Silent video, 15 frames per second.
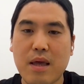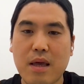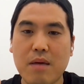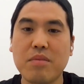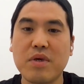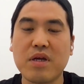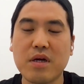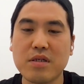And
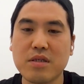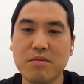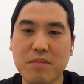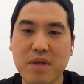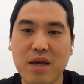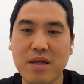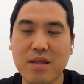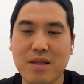because of
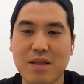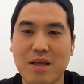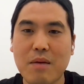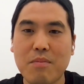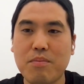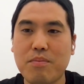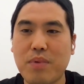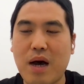that,
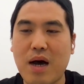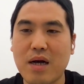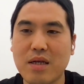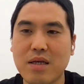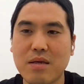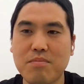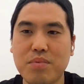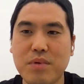
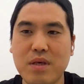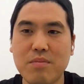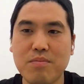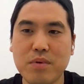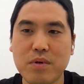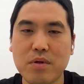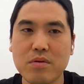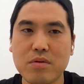body
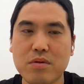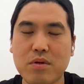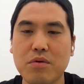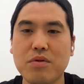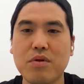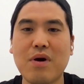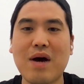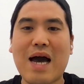people don't
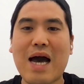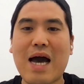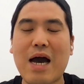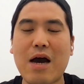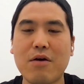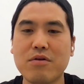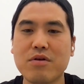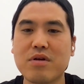know
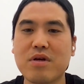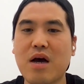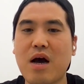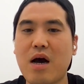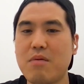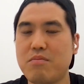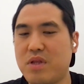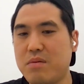how to
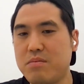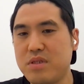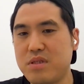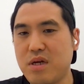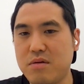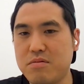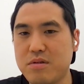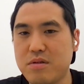calm
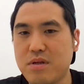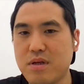themselves.